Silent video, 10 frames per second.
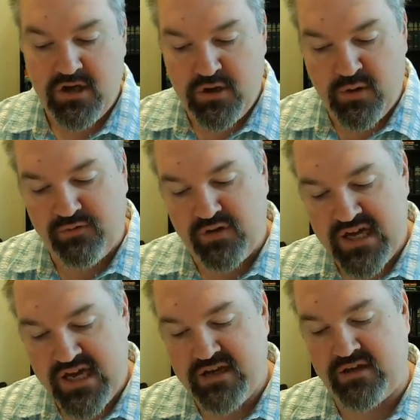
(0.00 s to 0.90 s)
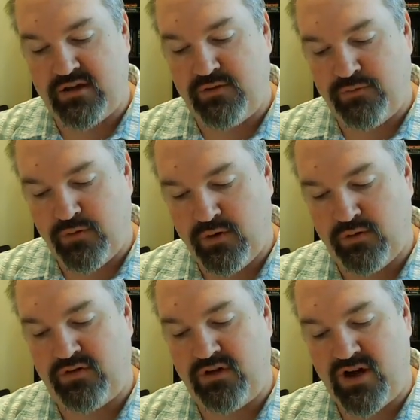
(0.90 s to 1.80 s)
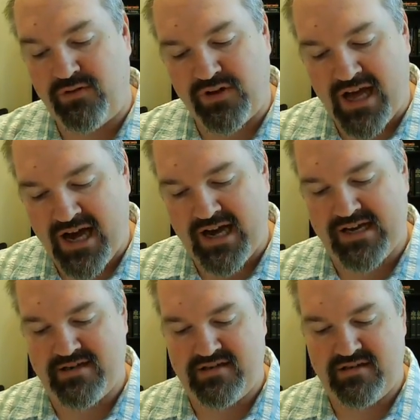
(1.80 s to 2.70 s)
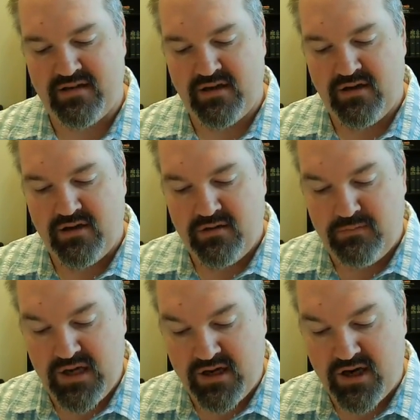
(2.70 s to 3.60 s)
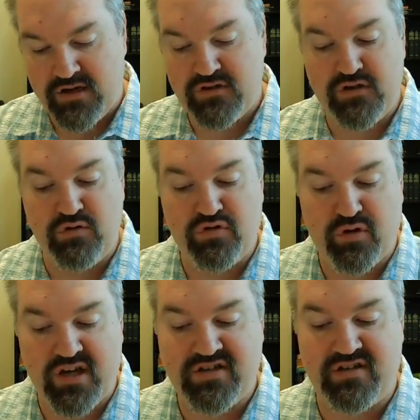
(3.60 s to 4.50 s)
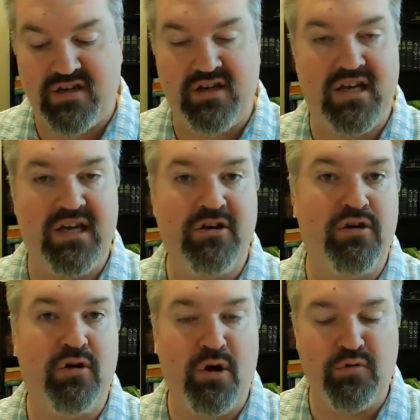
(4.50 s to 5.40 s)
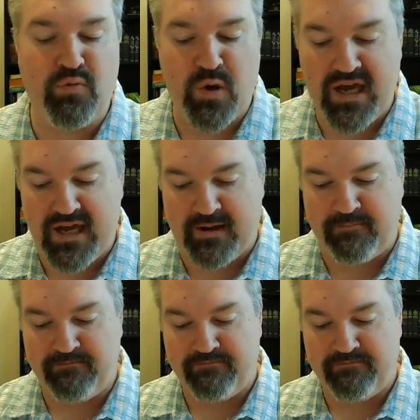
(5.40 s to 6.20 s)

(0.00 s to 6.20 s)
You have eaten the fruit of lies because you trusted in your own way,